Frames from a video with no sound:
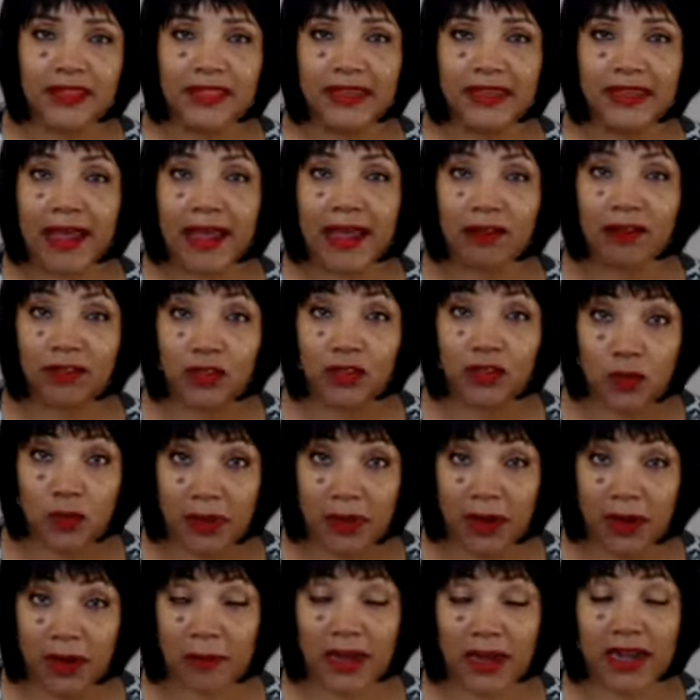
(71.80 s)
now, you
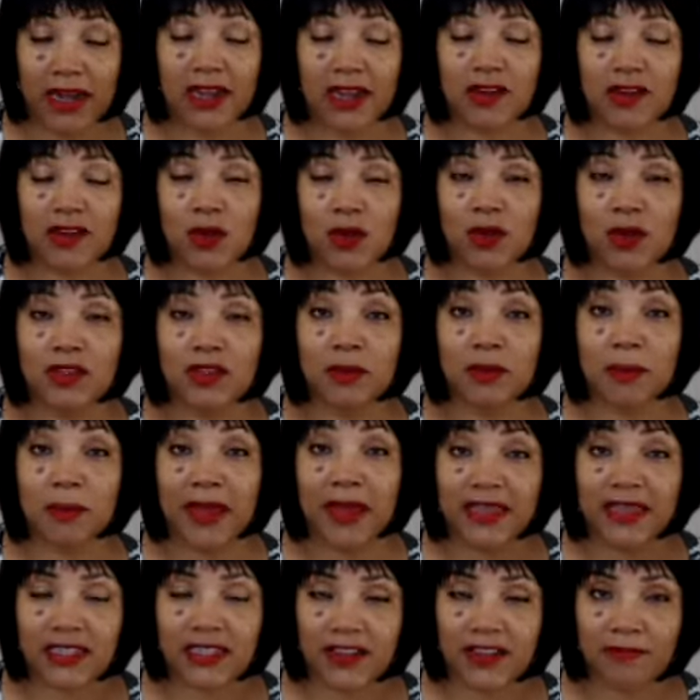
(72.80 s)
may or may not know, in the
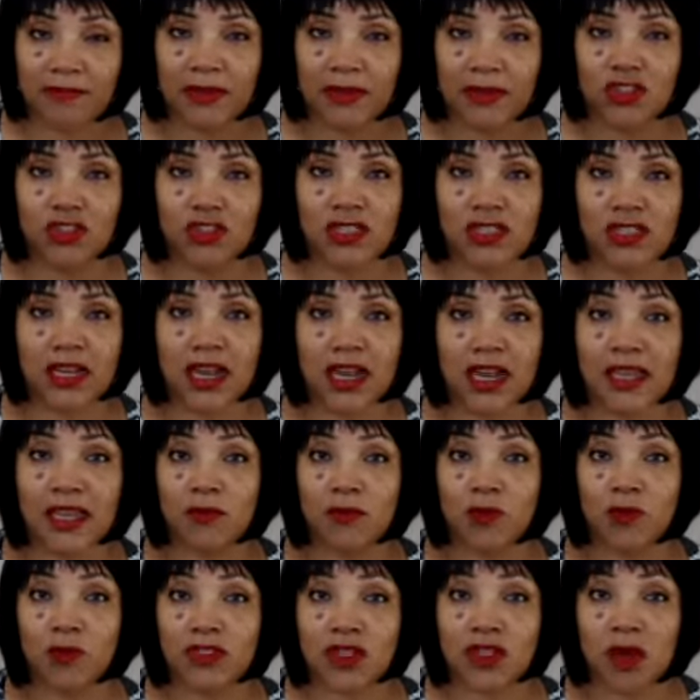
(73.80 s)
past, I've mentioned that I
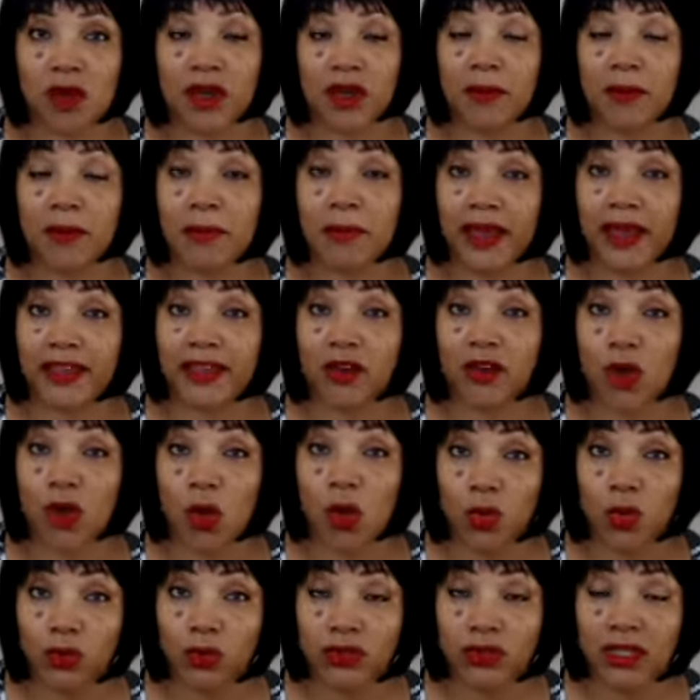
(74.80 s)
am what's called a buy and
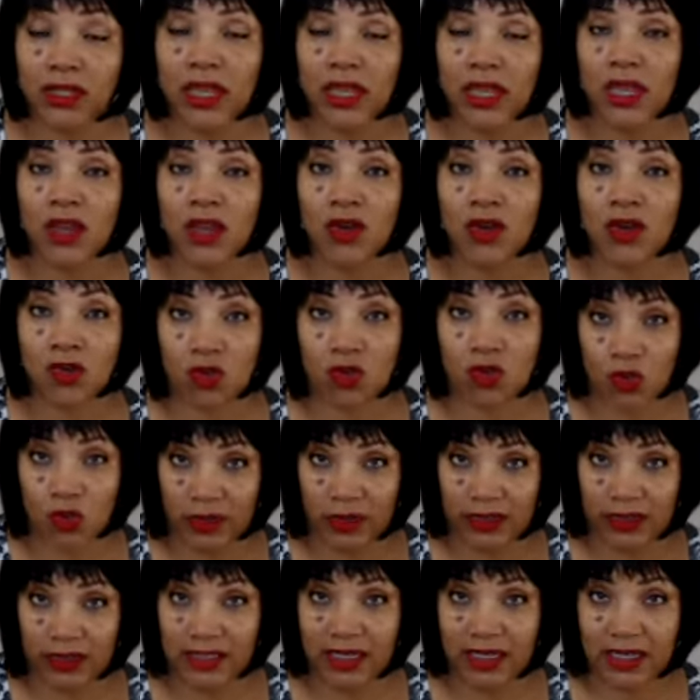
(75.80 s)
hold
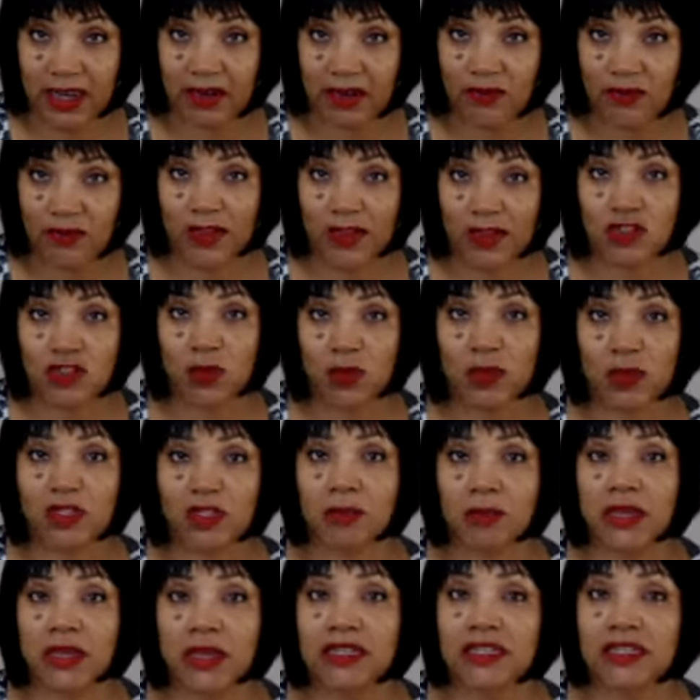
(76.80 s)
real estate investor,
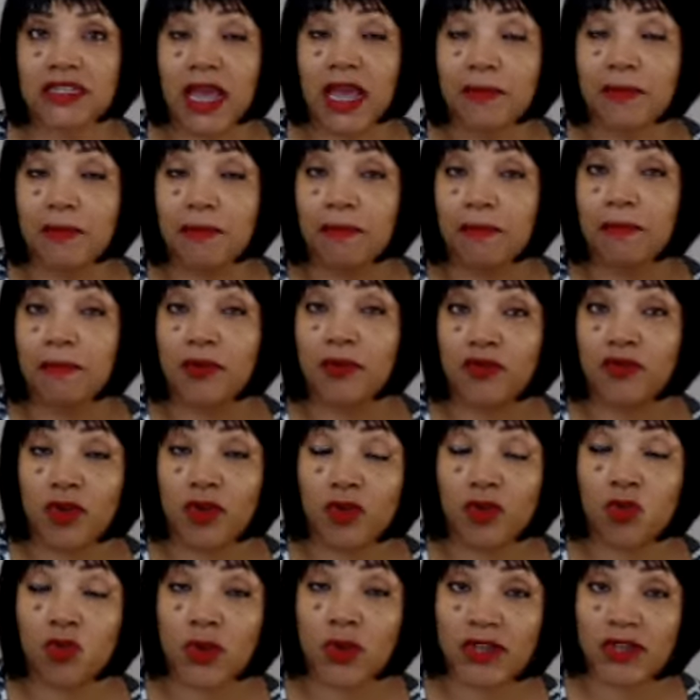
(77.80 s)
which means I
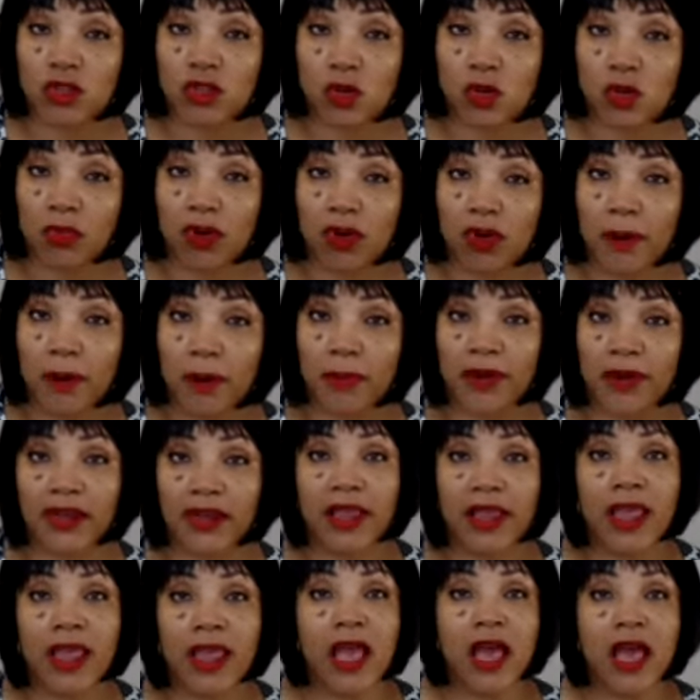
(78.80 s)
prefer rental
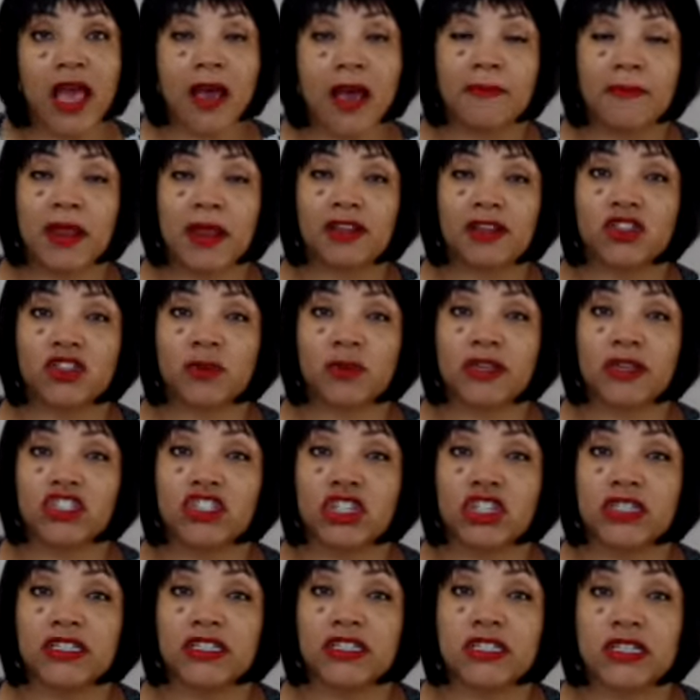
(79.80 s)
property. I'm not so much
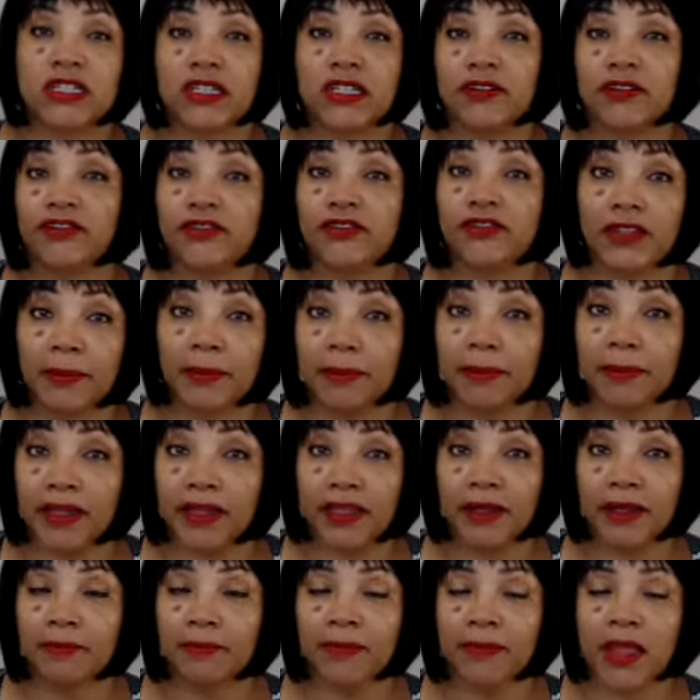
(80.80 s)
into the
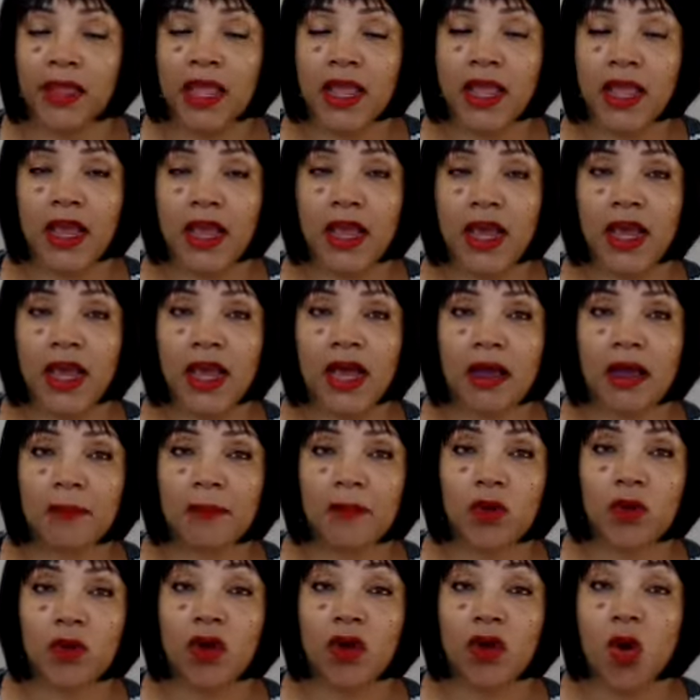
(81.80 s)
flipping
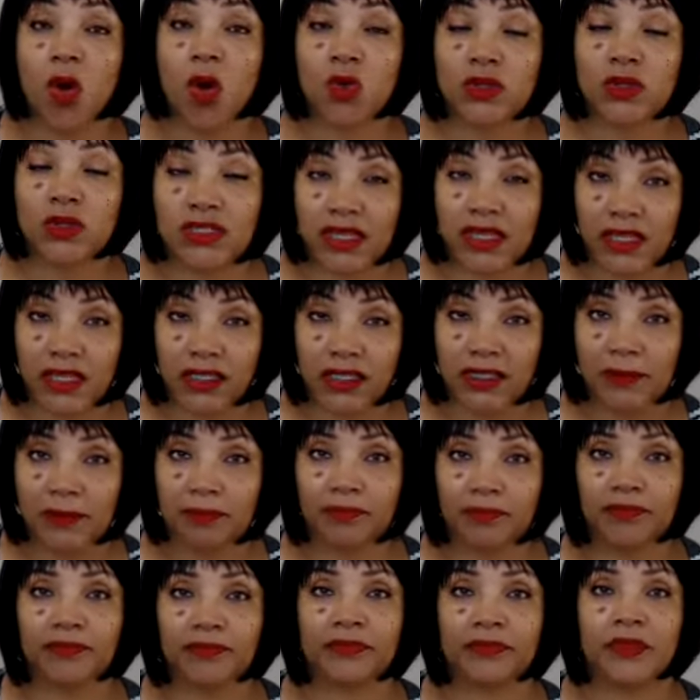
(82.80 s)
um, or wholesaling.
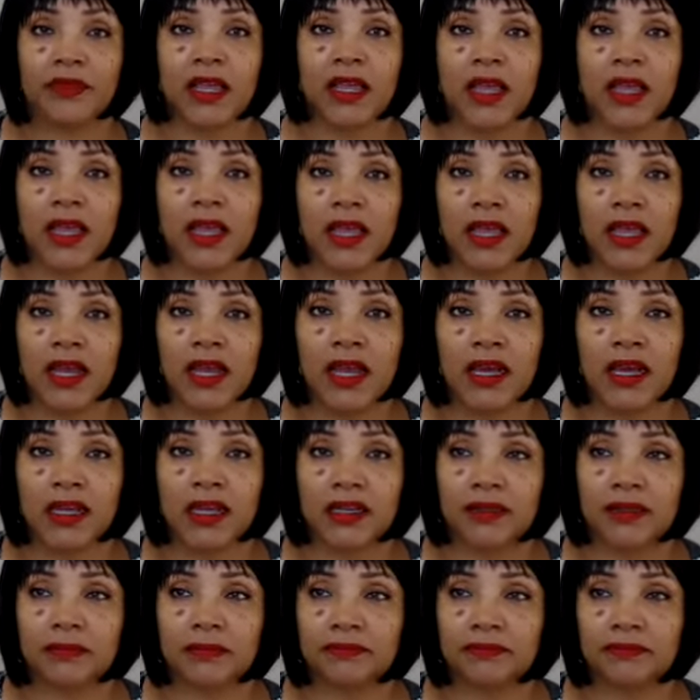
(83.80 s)

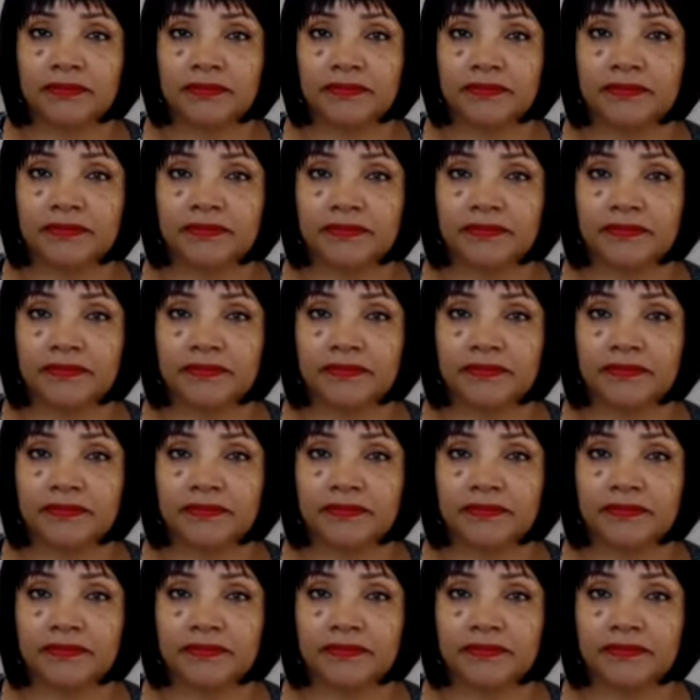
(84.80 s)
Um,